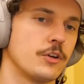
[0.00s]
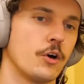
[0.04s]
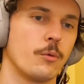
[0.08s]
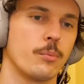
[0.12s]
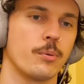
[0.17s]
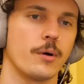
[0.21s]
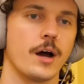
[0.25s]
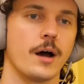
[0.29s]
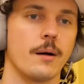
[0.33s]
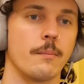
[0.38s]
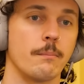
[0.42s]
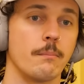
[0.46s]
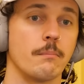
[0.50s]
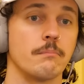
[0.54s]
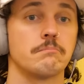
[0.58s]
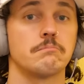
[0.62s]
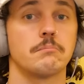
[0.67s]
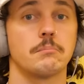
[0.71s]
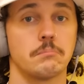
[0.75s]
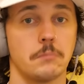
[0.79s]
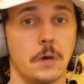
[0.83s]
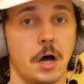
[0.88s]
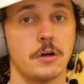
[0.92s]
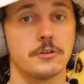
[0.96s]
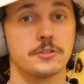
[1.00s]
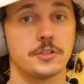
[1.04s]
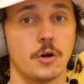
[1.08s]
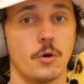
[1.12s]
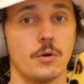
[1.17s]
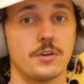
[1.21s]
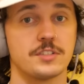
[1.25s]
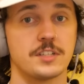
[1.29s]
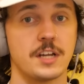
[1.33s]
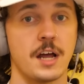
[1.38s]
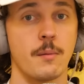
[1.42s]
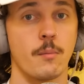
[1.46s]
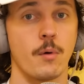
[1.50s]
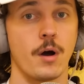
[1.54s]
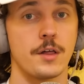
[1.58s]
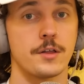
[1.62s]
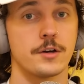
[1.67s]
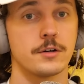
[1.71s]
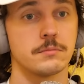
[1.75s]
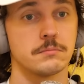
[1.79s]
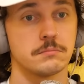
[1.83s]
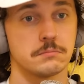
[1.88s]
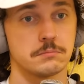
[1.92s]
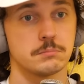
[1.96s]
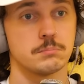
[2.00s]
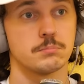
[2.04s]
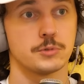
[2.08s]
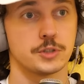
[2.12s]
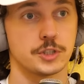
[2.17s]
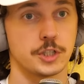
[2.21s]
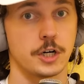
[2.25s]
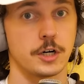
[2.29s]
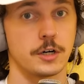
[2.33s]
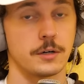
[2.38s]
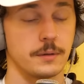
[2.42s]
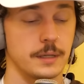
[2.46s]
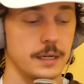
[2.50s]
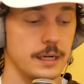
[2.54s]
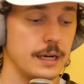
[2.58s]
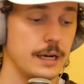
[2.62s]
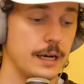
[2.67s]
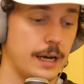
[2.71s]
No problem. Also a stepbrother? Sure.